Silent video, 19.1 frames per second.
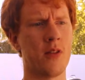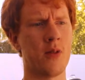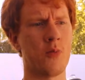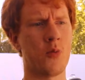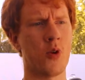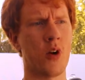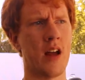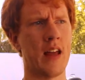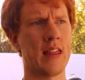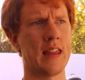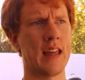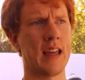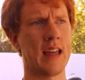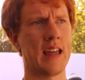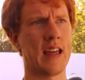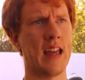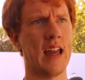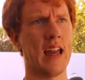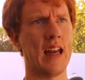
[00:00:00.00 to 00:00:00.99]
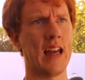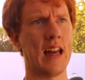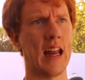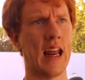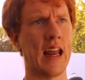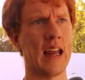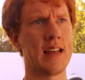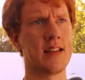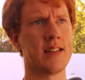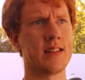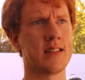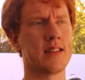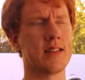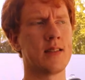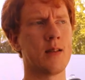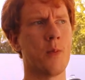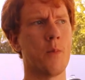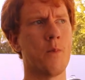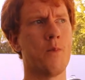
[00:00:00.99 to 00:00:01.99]
the more I think it
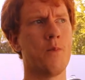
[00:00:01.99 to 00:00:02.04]
is